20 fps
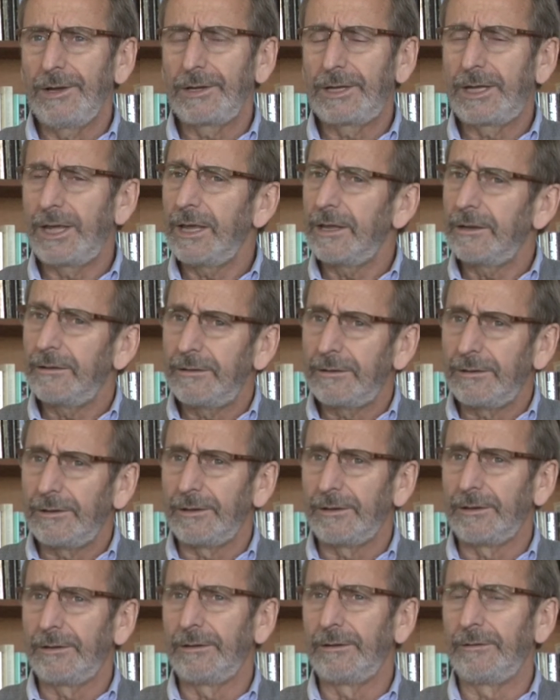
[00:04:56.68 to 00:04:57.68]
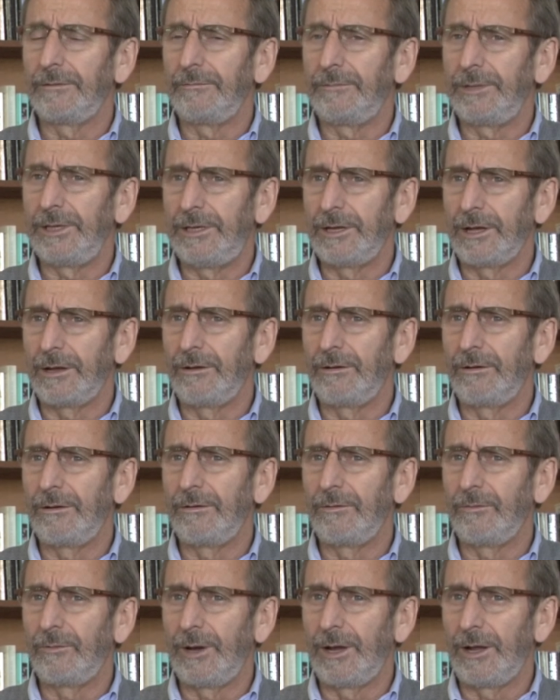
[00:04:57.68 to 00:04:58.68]
can be done
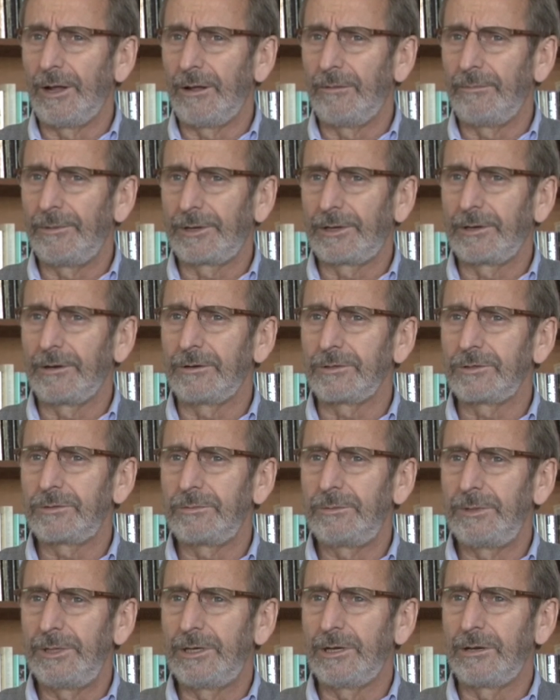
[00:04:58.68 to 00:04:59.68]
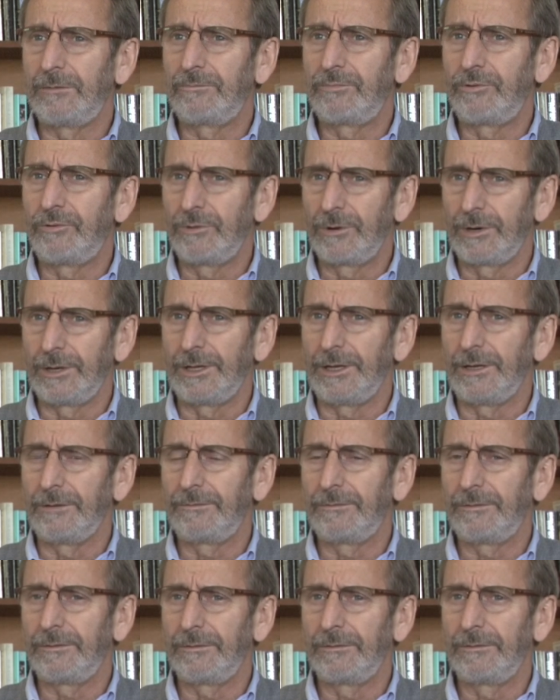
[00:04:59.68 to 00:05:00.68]
well, but can also be done poorly.
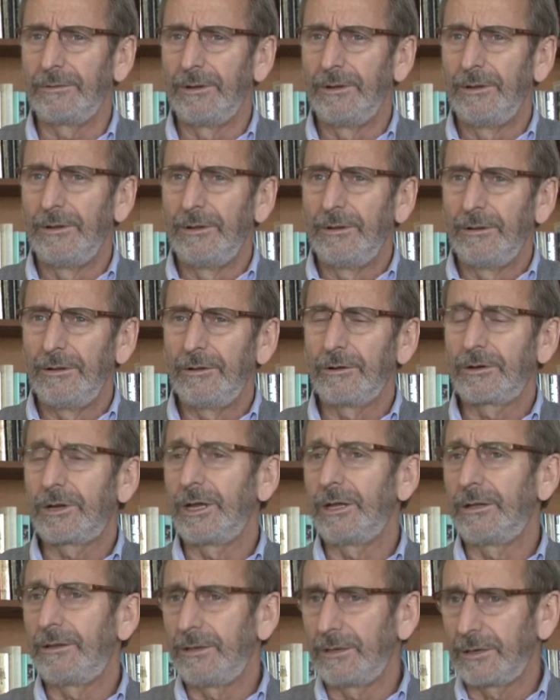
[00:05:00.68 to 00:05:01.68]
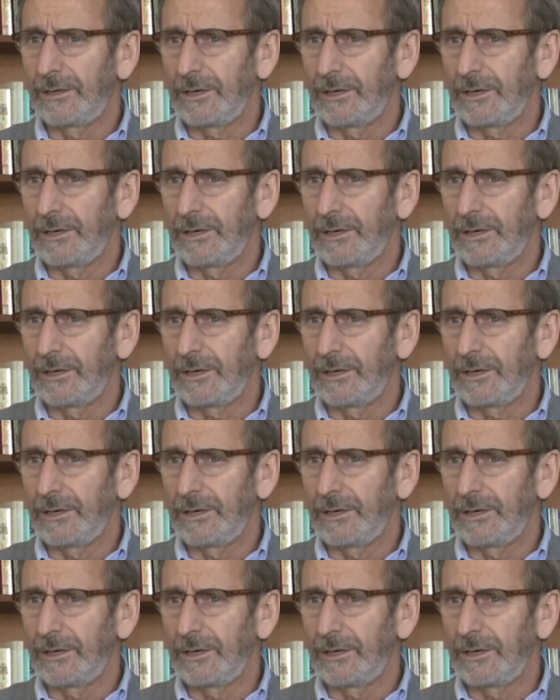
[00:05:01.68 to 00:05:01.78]
If you look at the